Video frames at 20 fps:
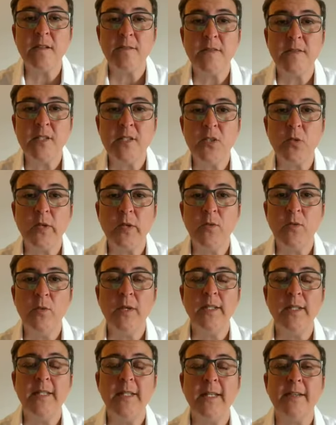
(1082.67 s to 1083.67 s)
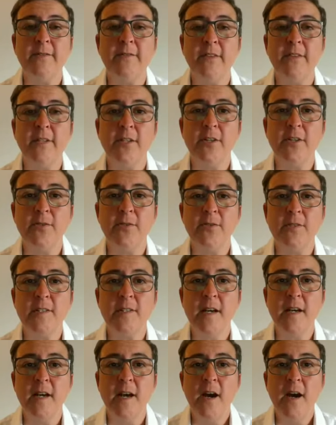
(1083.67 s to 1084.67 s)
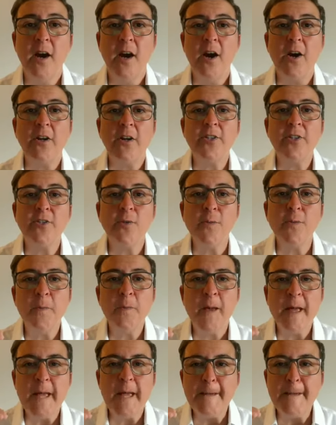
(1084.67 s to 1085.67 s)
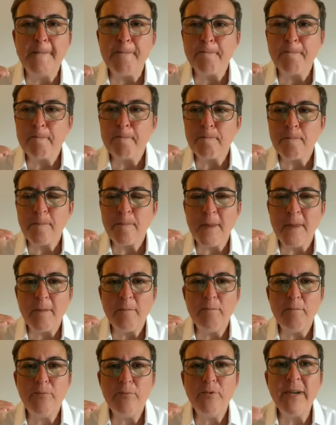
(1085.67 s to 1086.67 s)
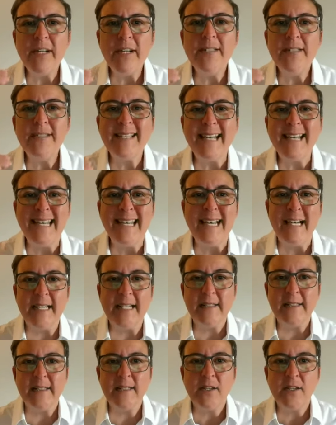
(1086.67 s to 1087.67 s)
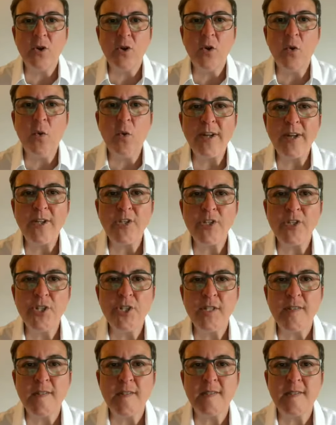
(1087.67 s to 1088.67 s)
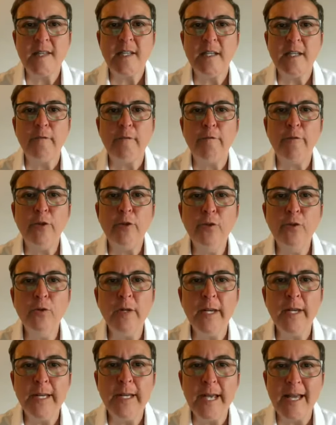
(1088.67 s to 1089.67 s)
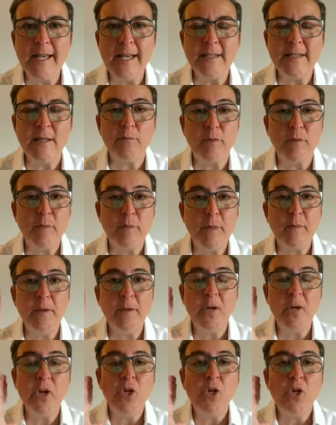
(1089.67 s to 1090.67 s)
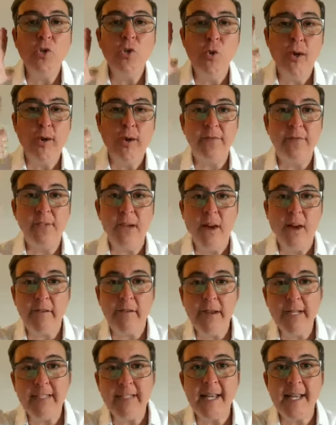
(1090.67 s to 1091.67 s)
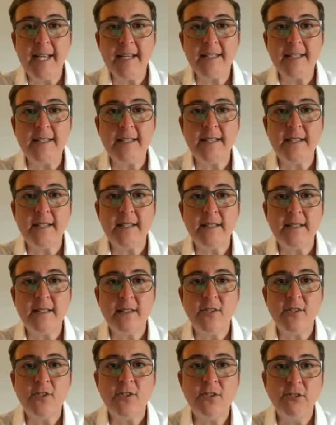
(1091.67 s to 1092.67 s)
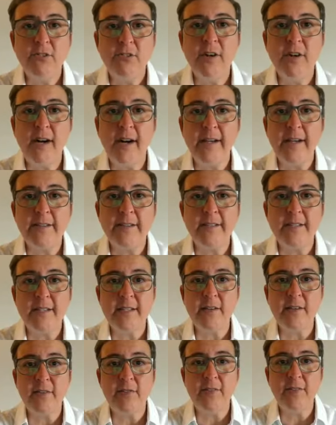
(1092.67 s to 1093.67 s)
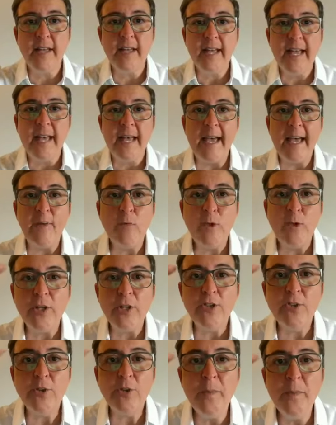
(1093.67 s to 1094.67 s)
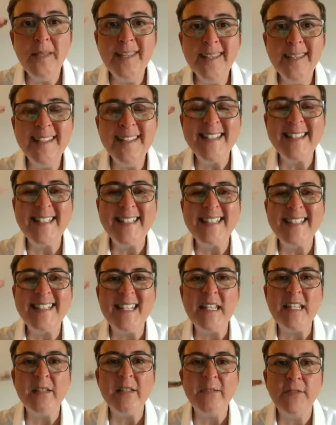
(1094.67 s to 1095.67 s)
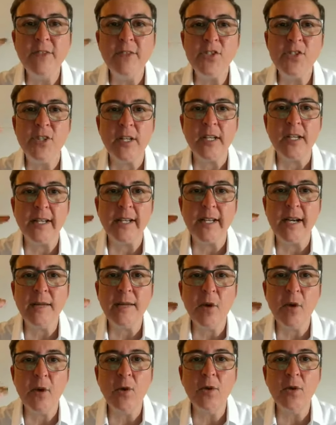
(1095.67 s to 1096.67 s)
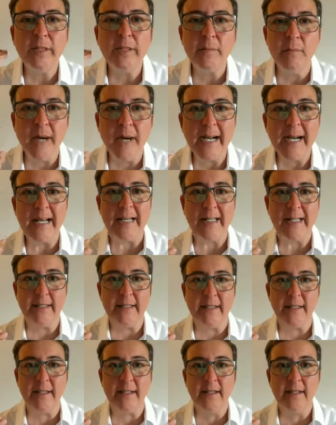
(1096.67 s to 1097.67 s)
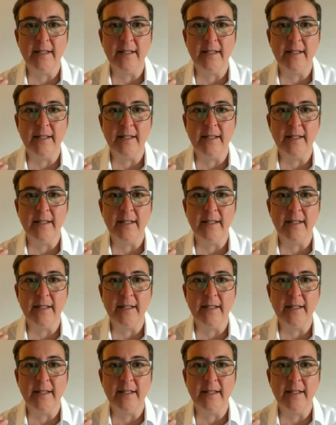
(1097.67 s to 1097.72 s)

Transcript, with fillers: of these 21 day videos are to bring to light questions that if you can ask them, remember, you have direct access to your higher self. And when you begin to see the vision, like I'm holding mine,